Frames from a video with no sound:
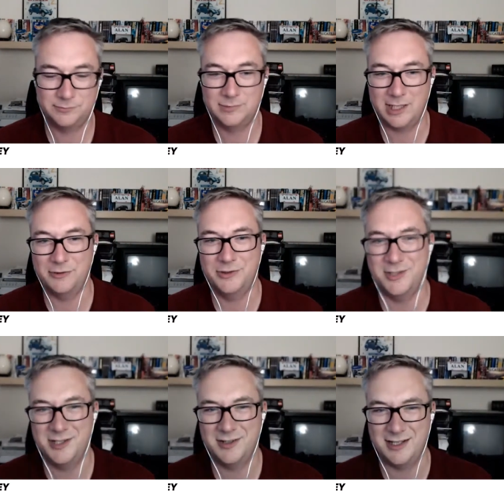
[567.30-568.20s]
I was going
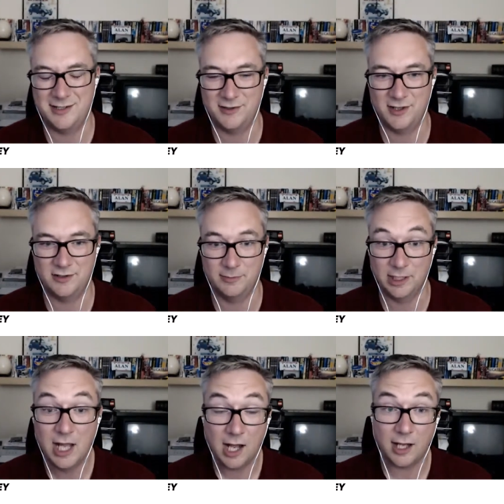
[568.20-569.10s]
to say discussable,
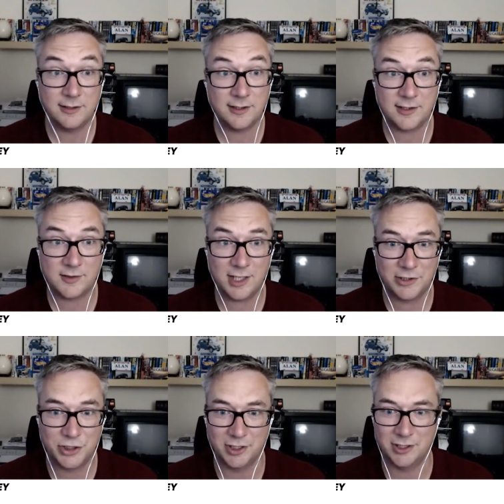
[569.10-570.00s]
under
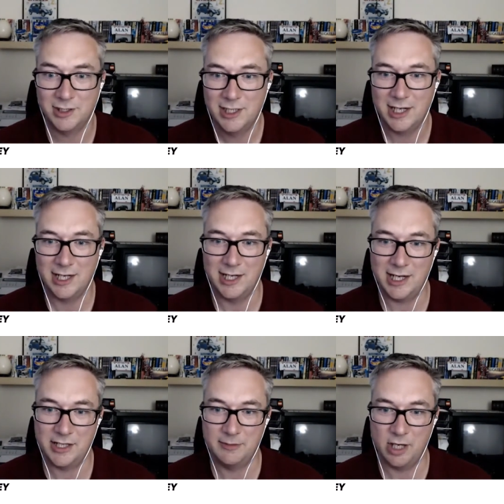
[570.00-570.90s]
discussion
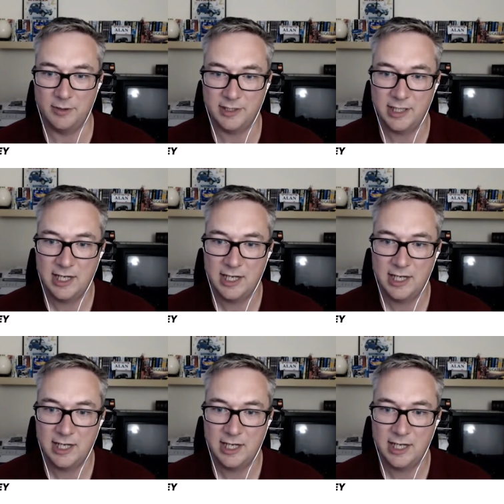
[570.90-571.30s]
at the moment.